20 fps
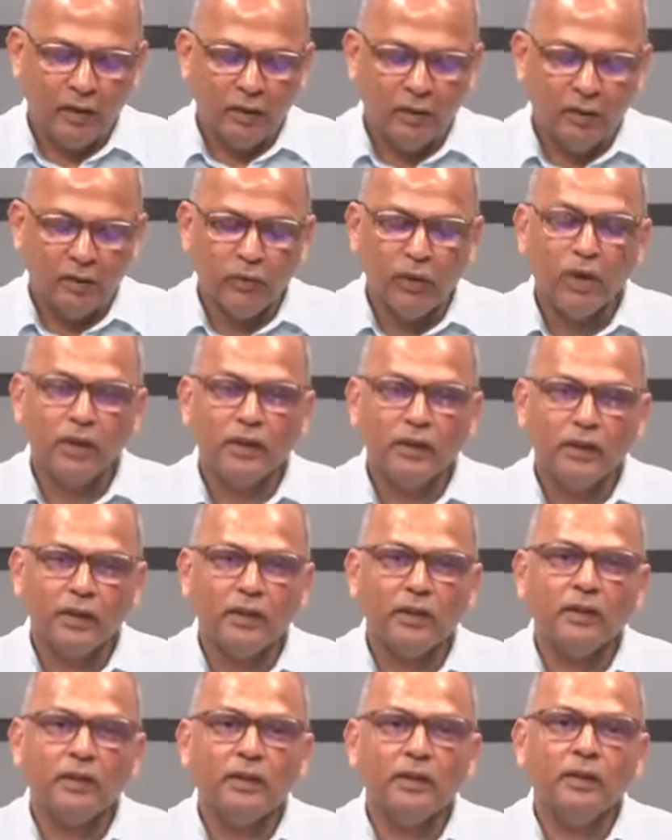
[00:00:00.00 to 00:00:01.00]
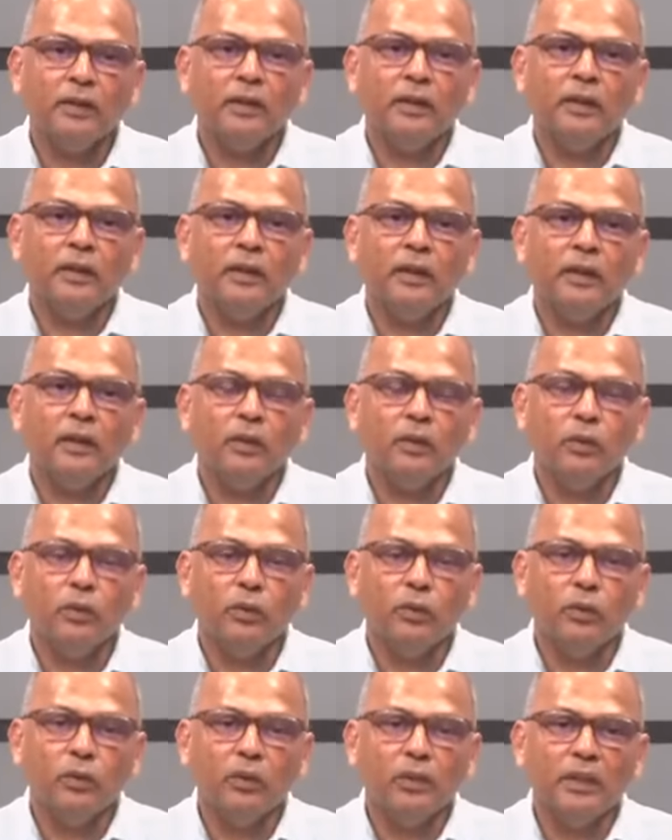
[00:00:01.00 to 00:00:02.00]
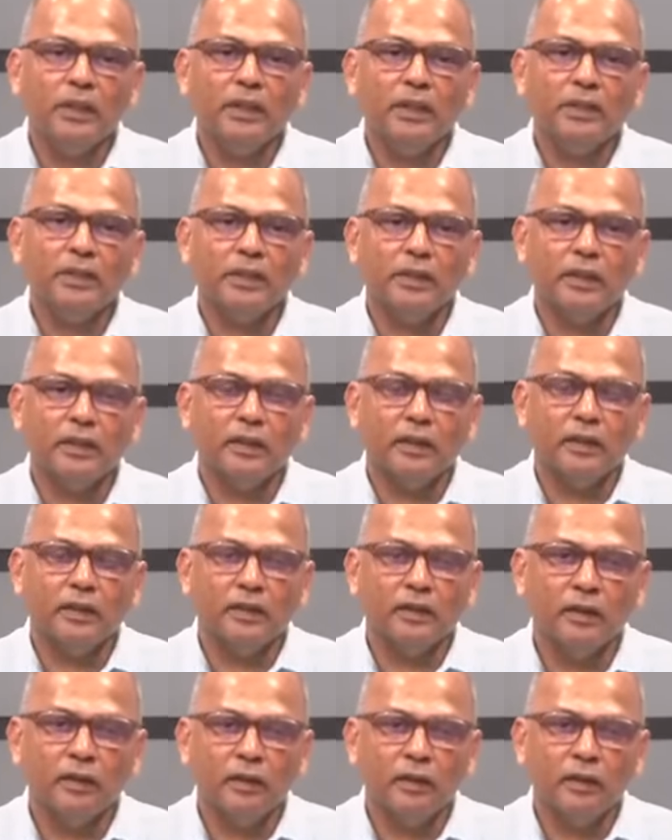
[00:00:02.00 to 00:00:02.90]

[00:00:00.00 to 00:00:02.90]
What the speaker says: Rudner, who is a